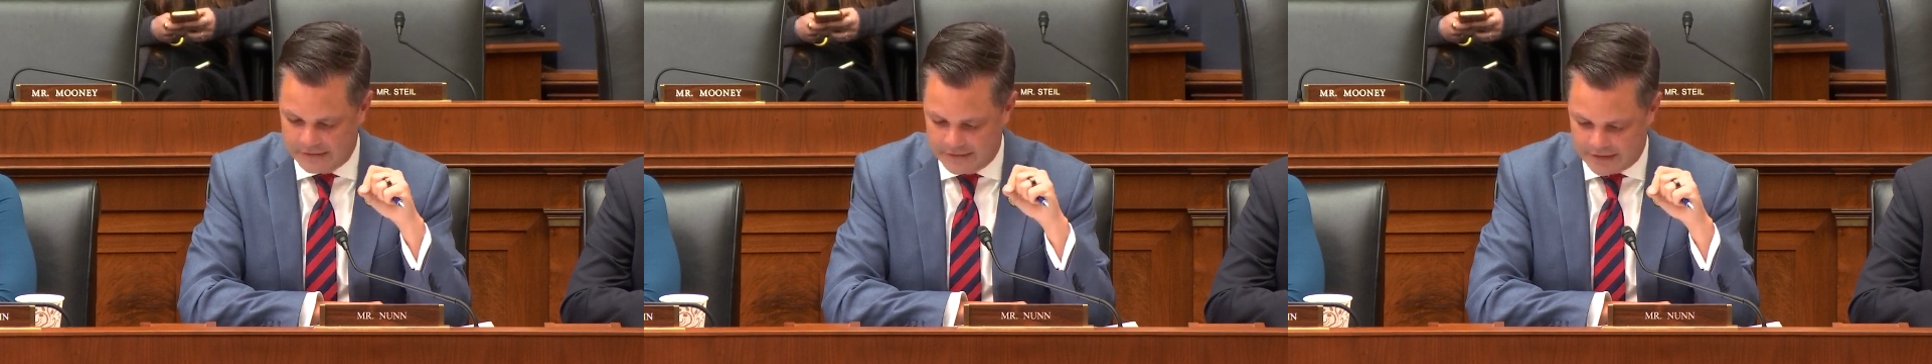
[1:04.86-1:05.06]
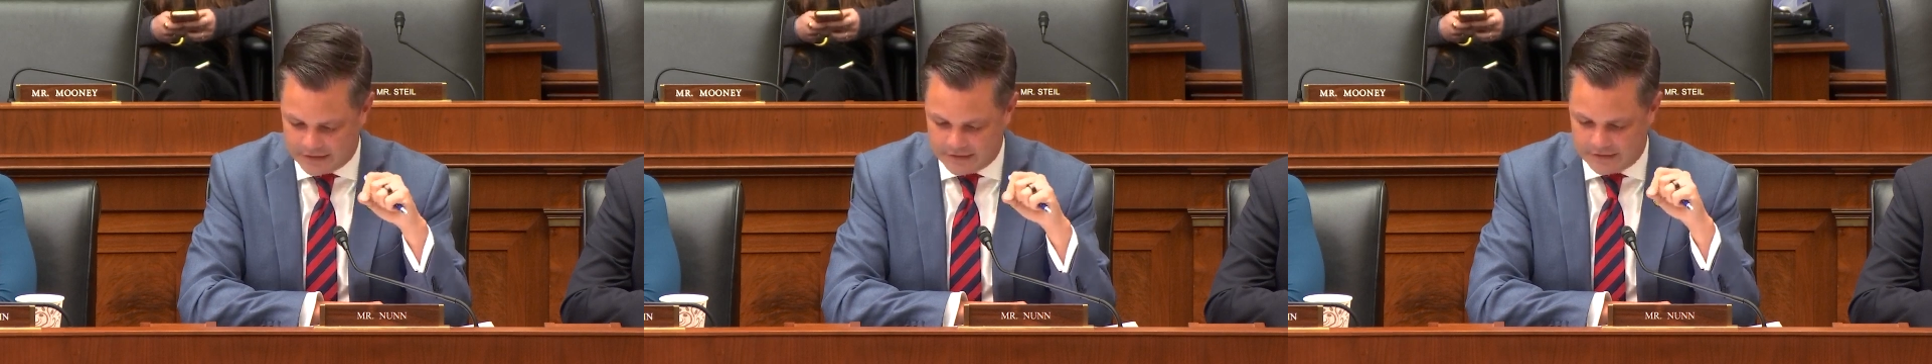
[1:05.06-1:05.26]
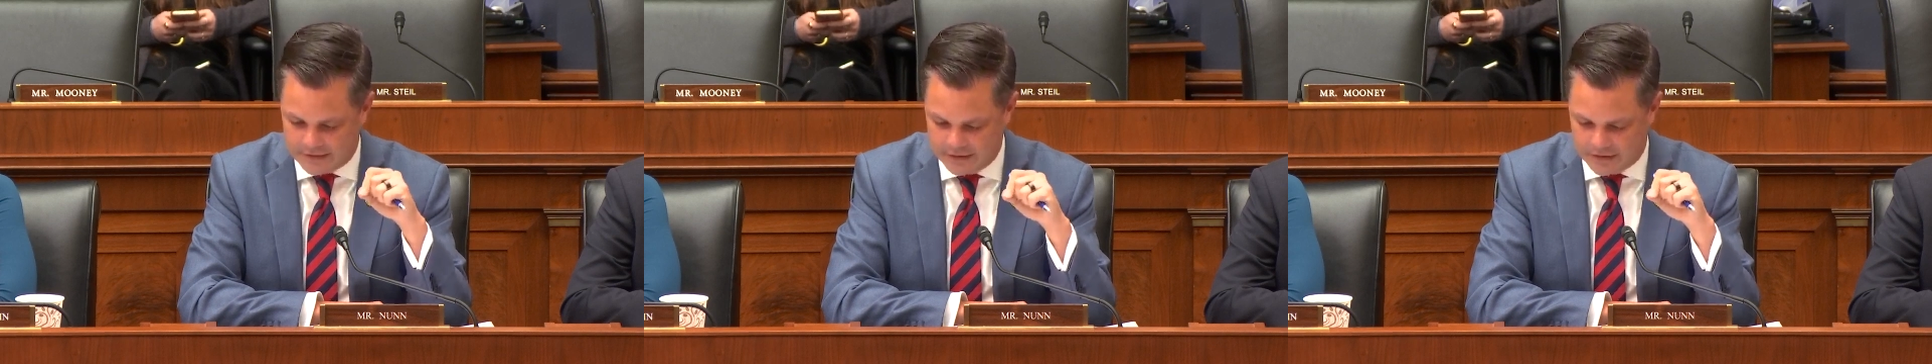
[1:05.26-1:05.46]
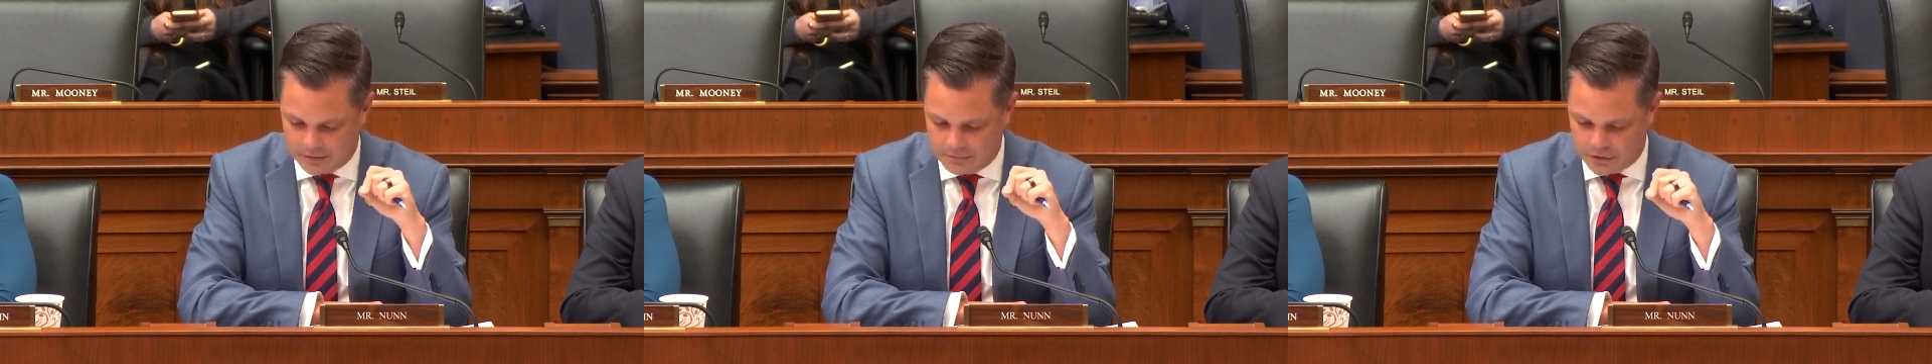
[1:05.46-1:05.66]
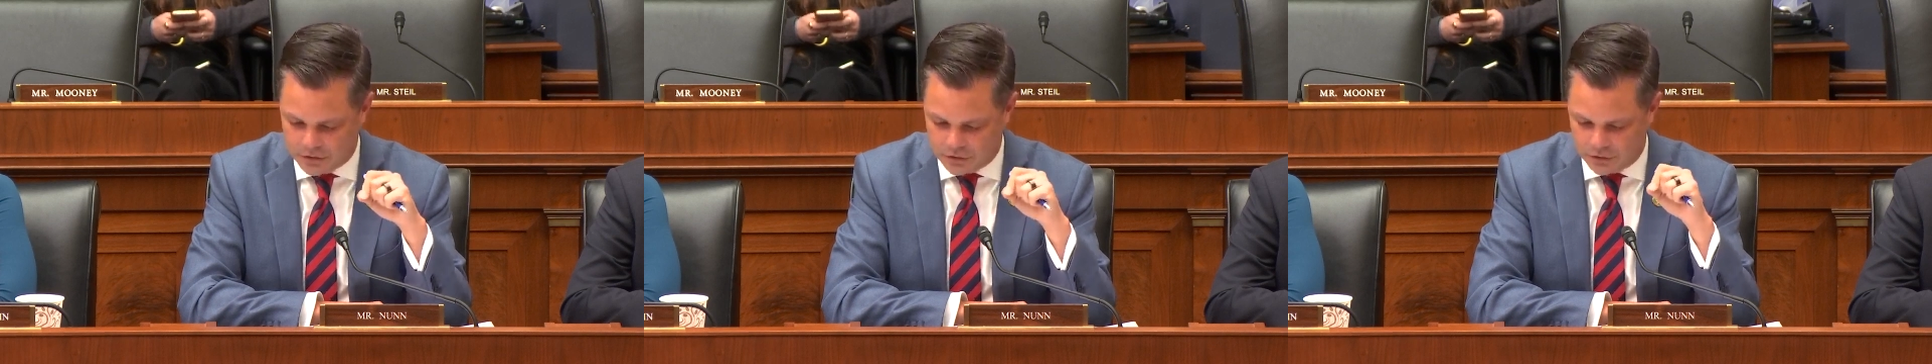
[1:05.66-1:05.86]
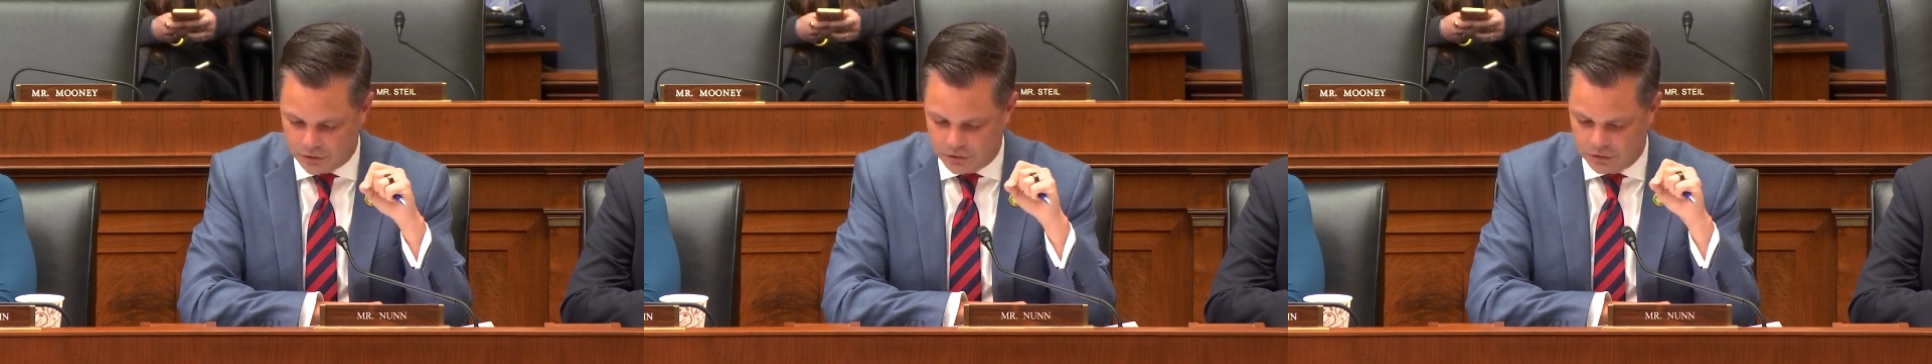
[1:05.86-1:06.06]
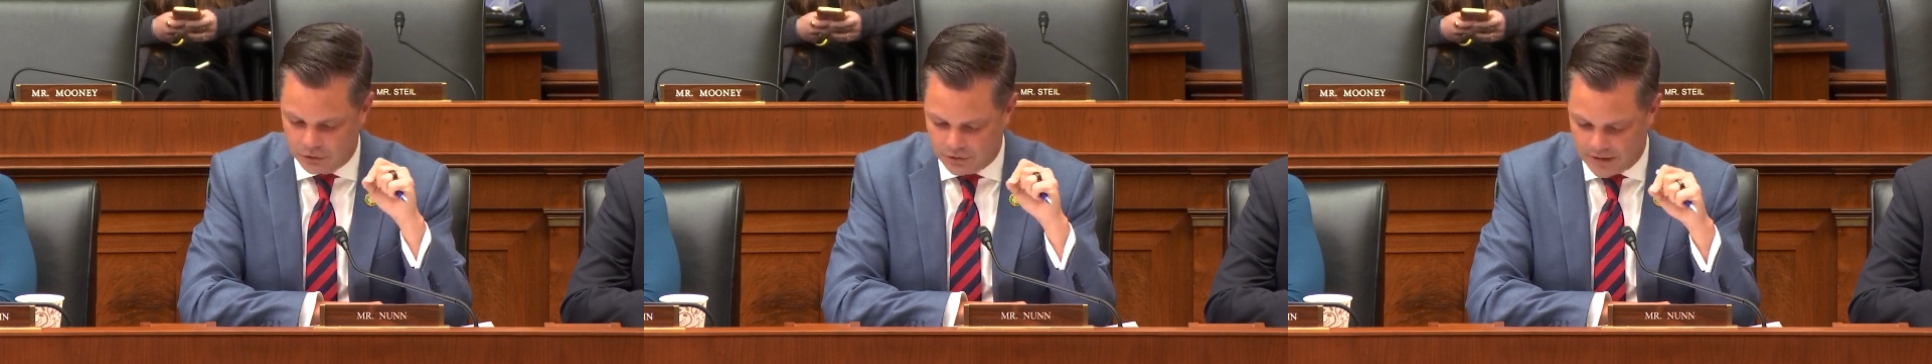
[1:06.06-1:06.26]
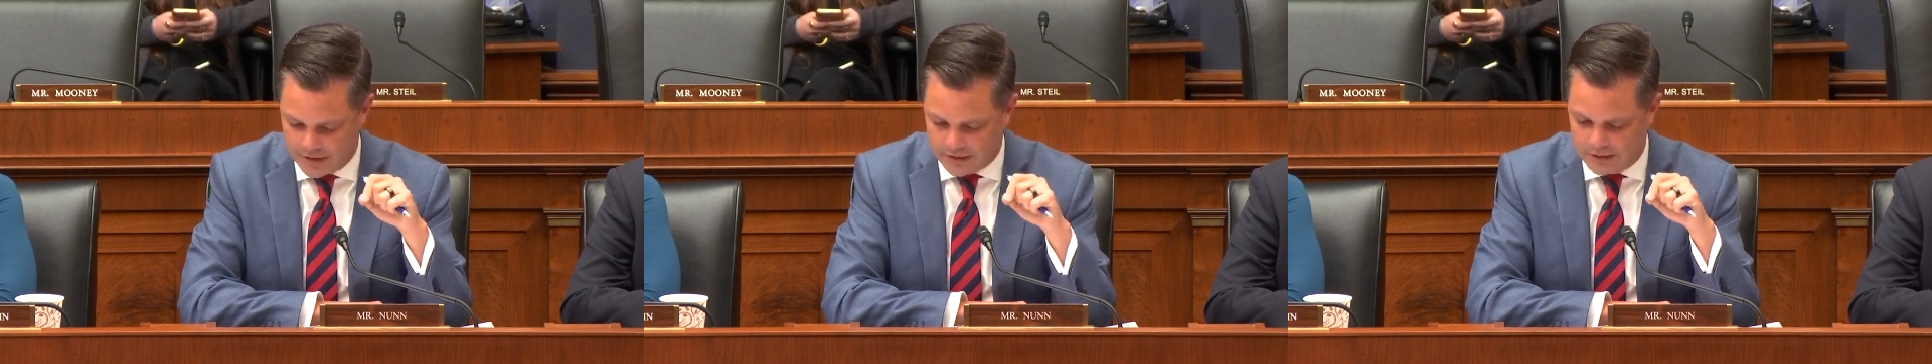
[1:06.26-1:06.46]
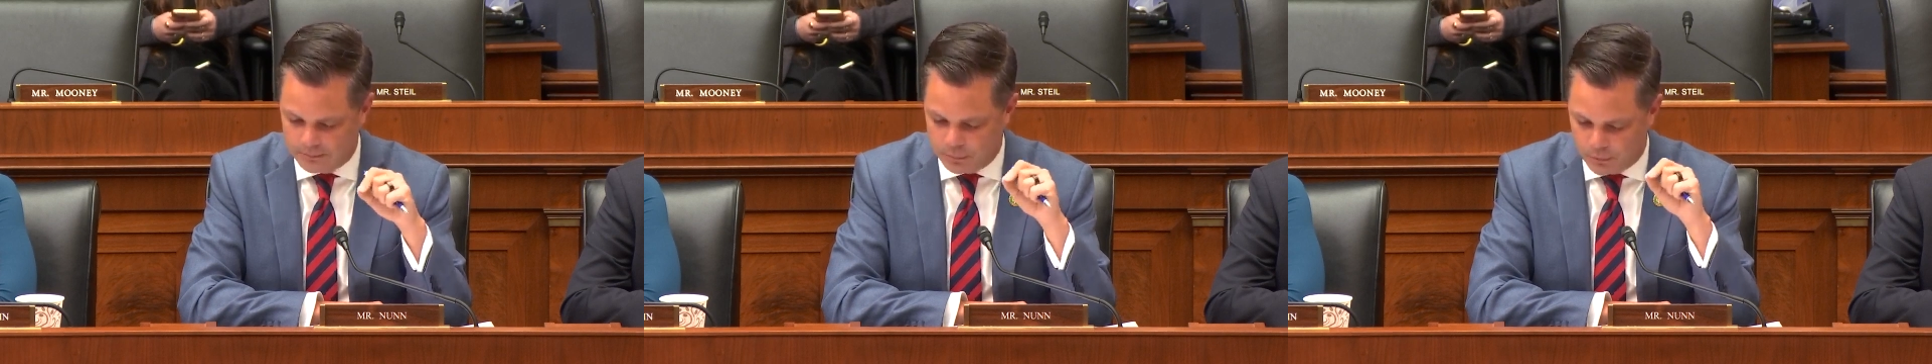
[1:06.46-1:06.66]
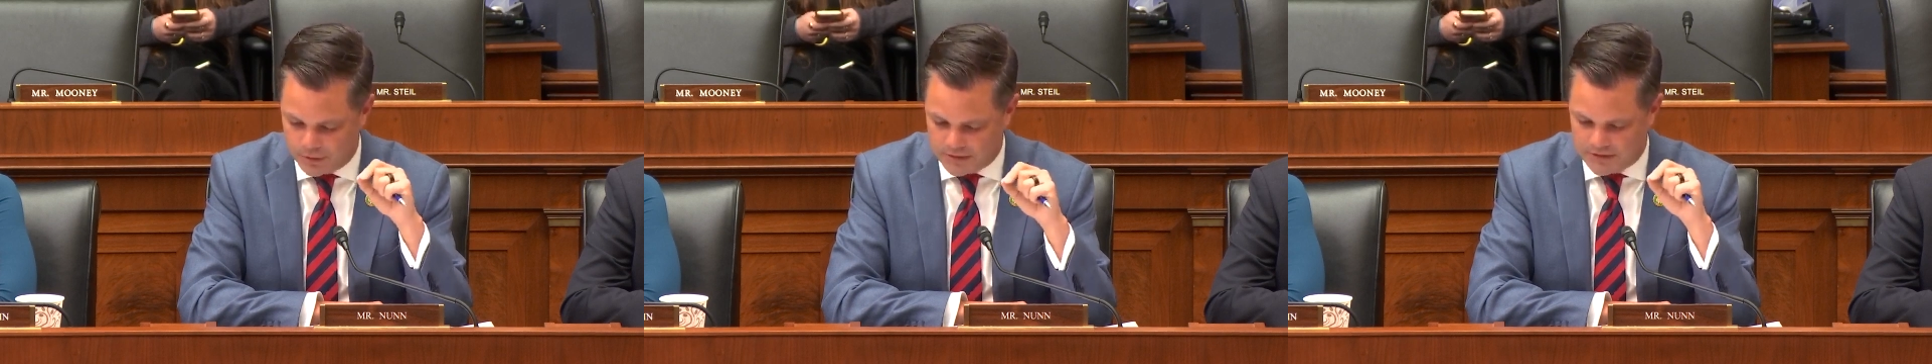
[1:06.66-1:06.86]
the SEC Commissioner
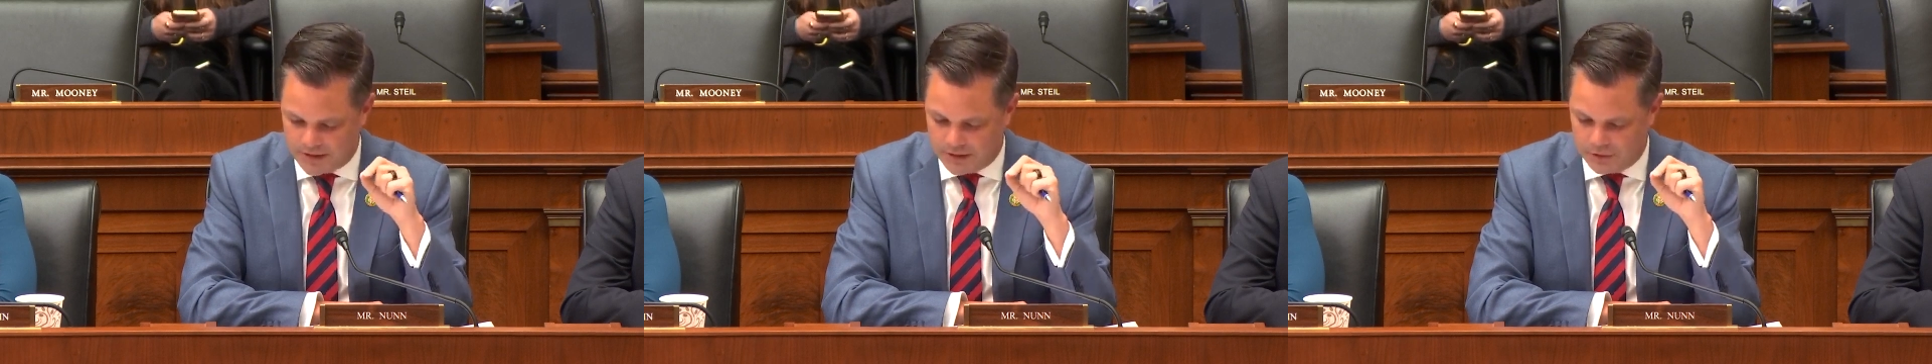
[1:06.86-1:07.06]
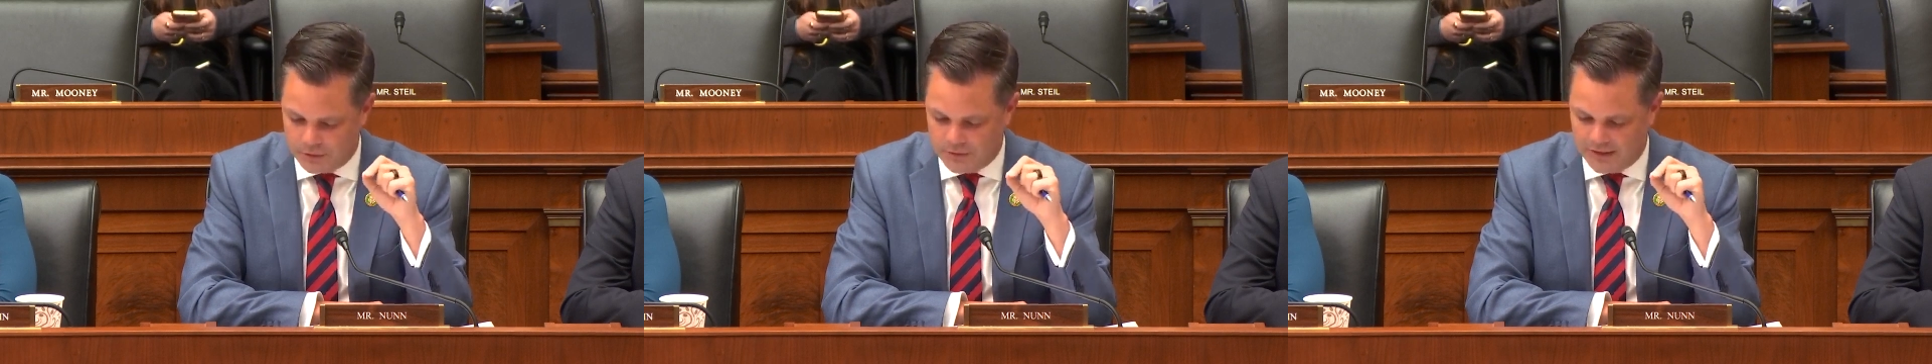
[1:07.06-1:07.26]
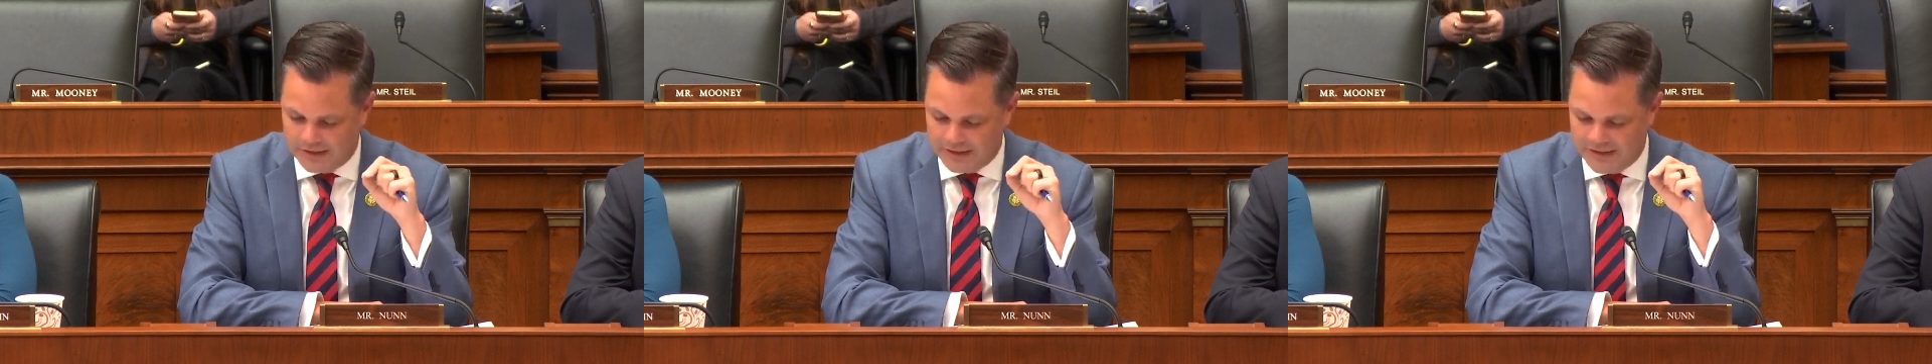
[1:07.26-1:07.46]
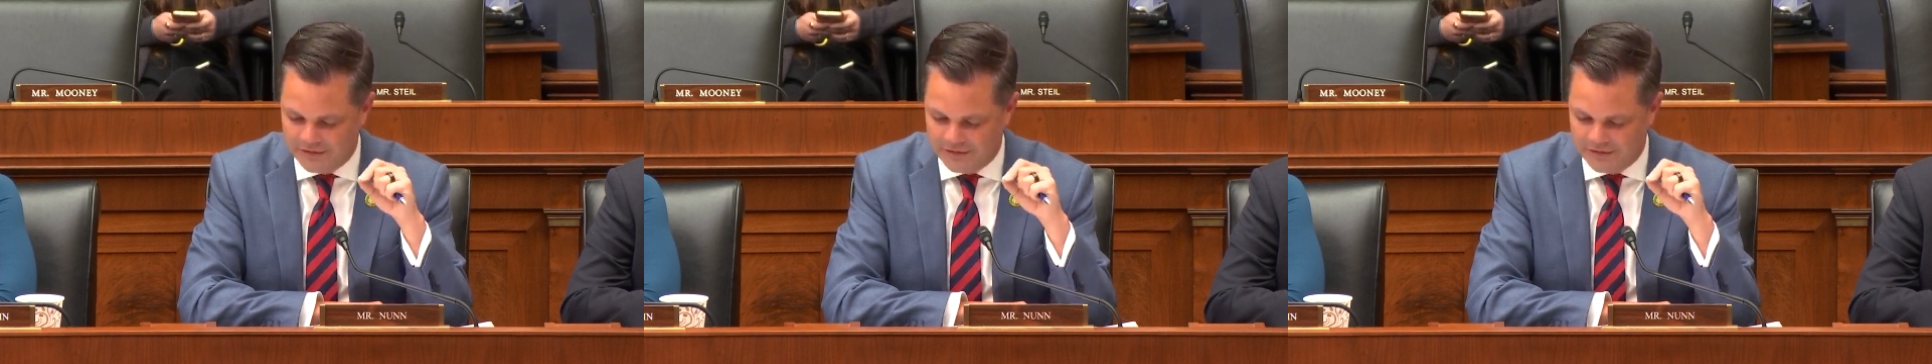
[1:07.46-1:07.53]
Ulati points out that